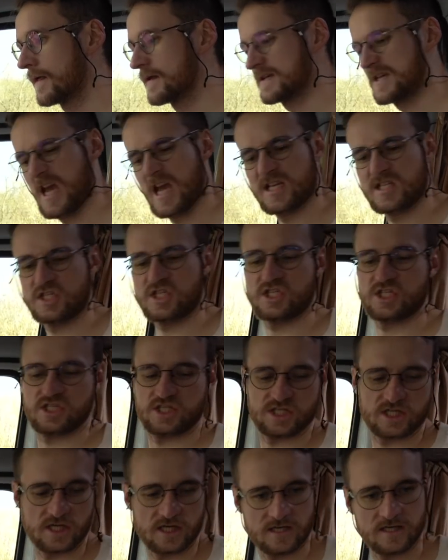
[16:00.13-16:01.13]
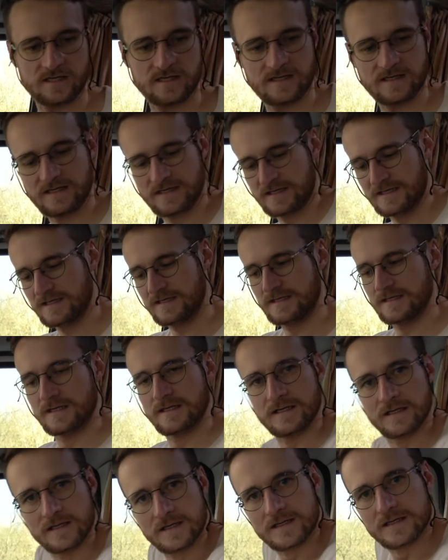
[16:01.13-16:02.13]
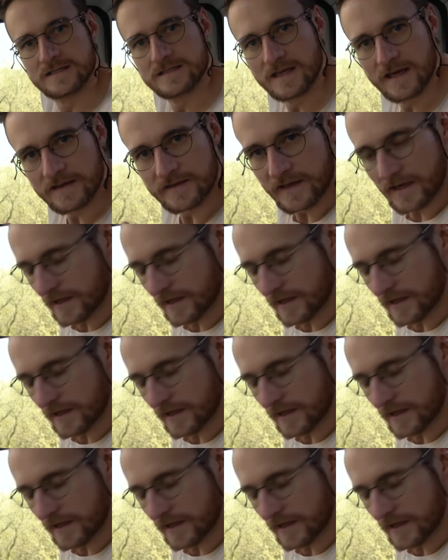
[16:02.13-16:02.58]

Yes! Let's get the